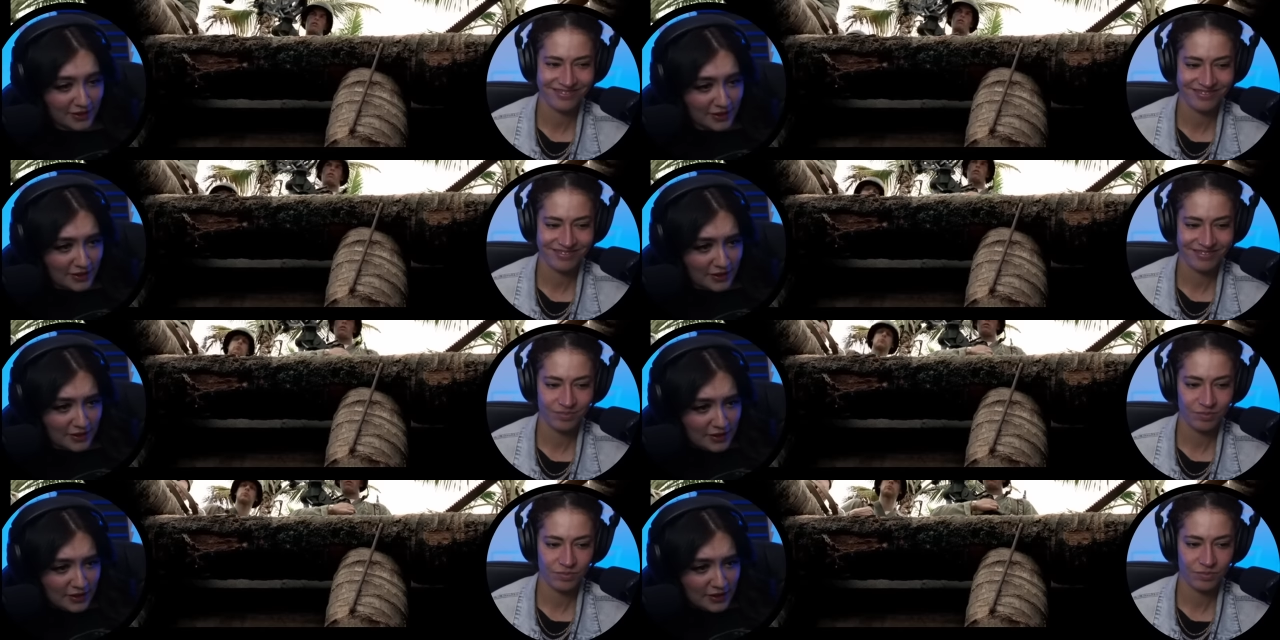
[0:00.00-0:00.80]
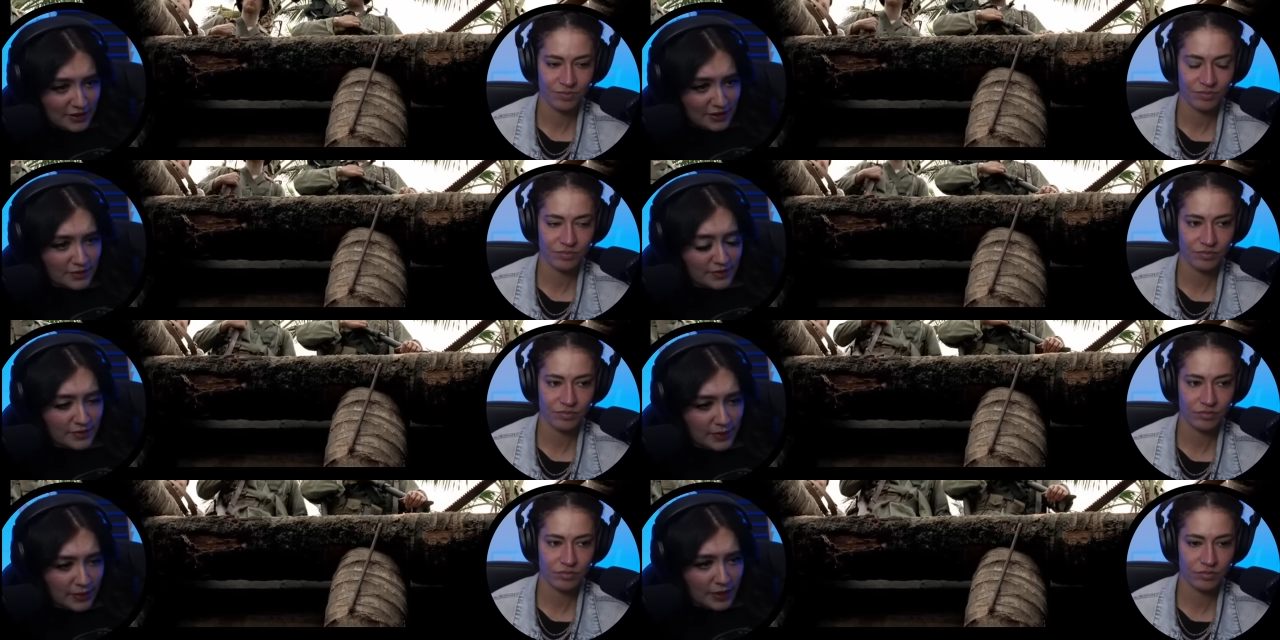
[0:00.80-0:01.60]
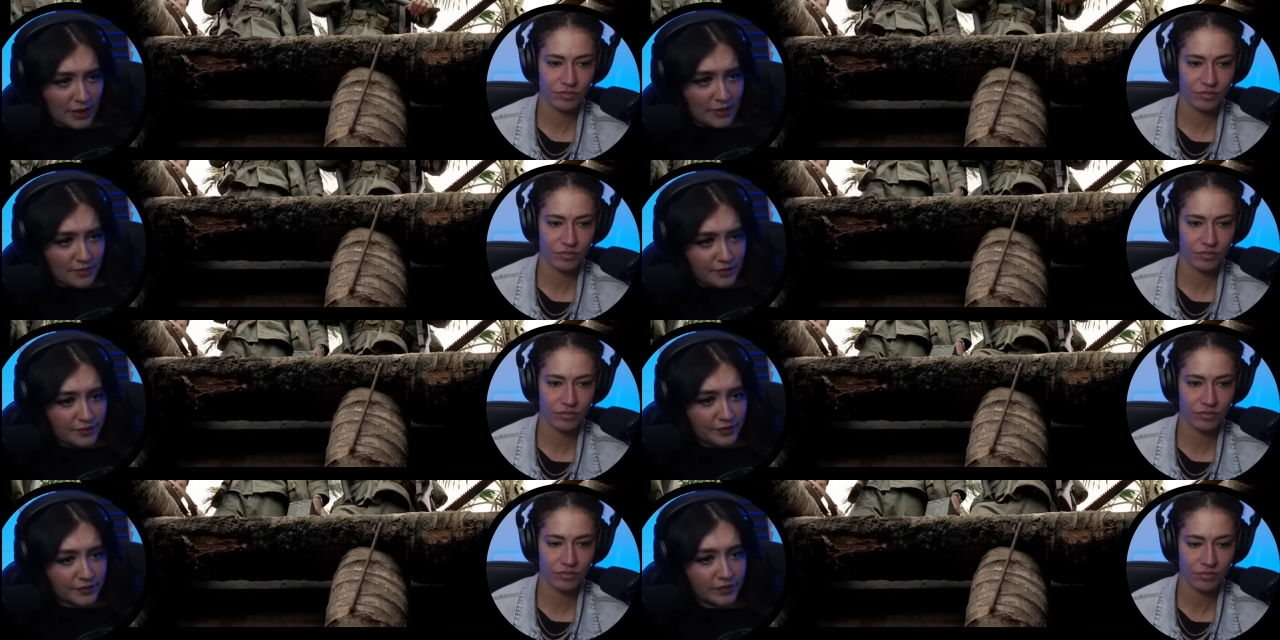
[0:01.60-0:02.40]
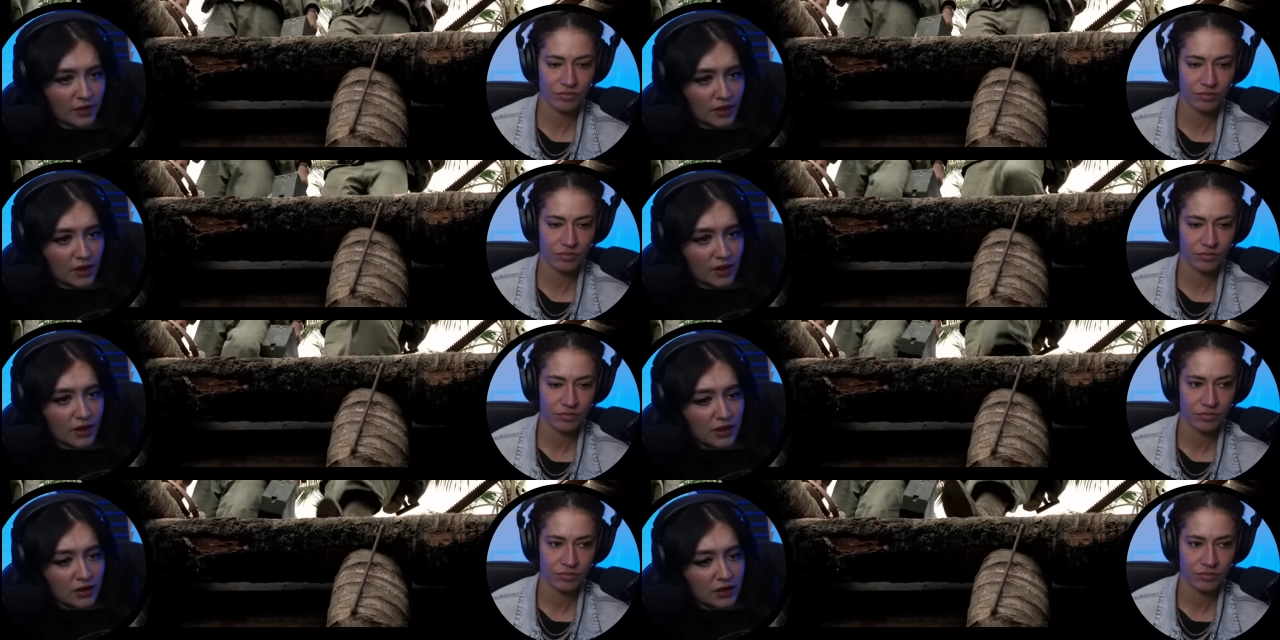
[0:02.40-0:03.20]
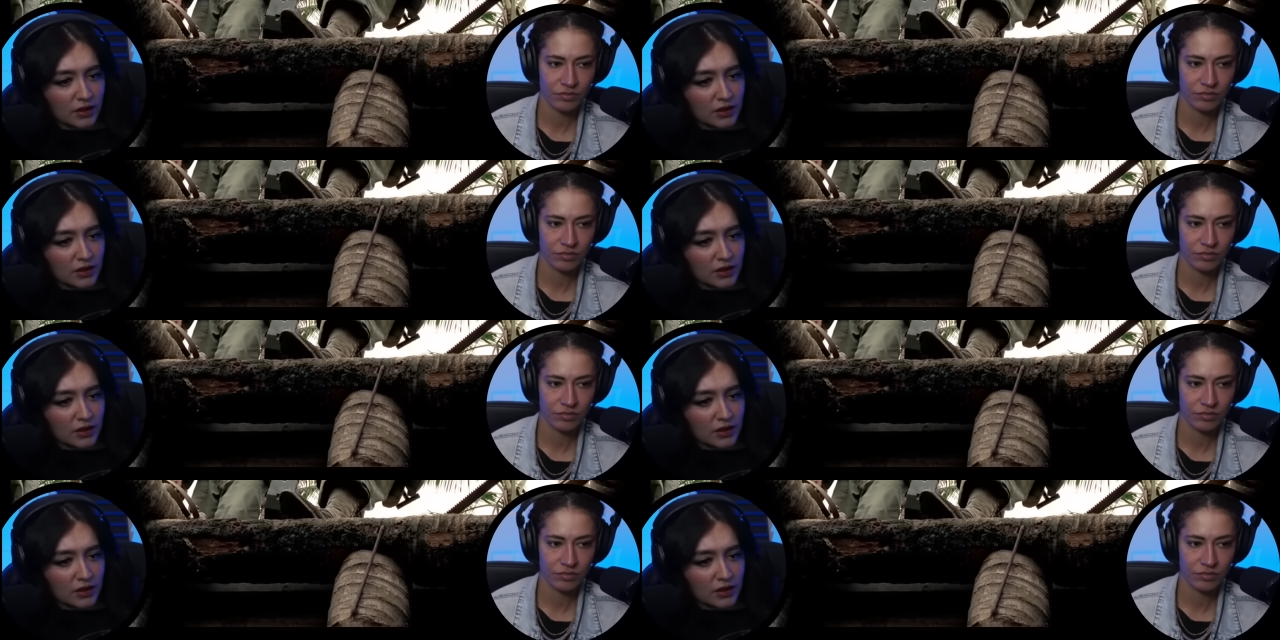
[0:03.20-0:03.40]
(no one is talking)